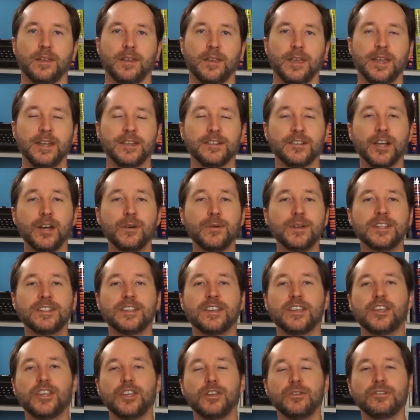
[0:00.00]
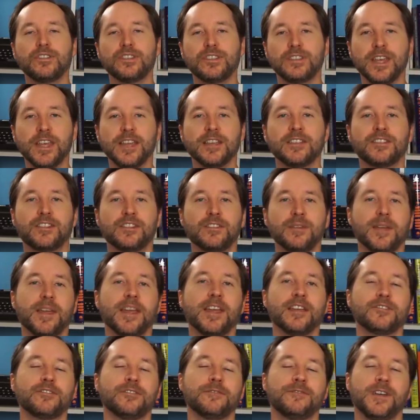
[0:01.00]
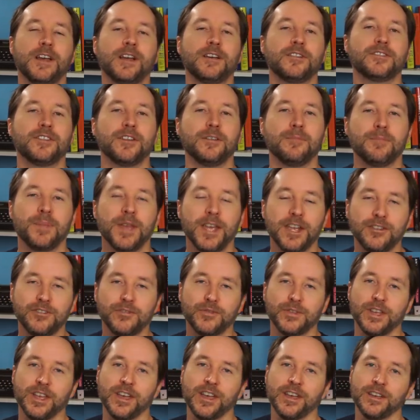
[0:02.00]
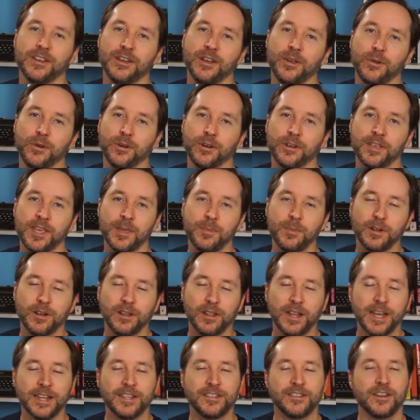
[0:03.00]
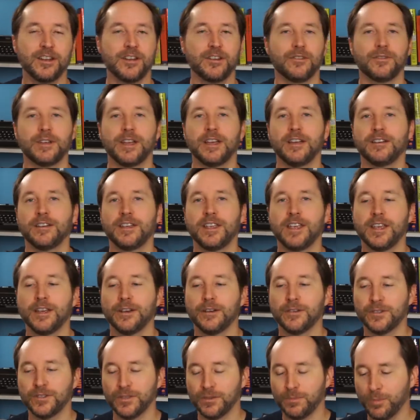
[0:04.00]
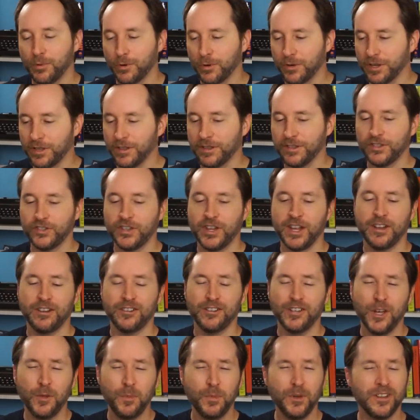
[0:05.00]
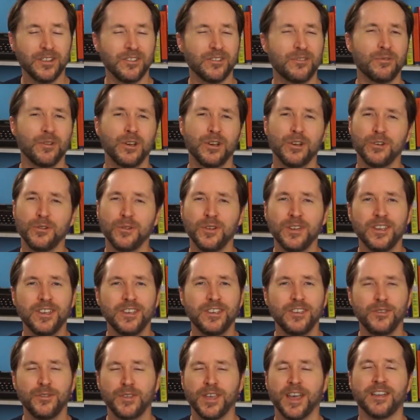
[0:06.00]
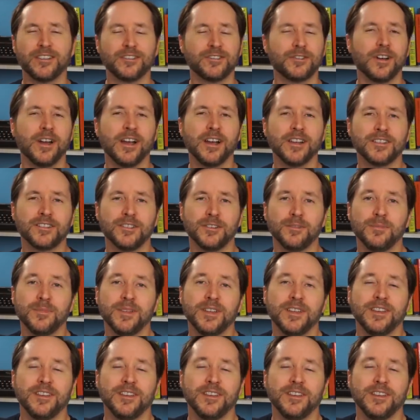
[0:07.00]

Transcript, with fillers: And as always, a huge thanks to the Answer Files on Patreon who are keeping the lights on around here, supporting this channel, helping it grow. You guys are awesome.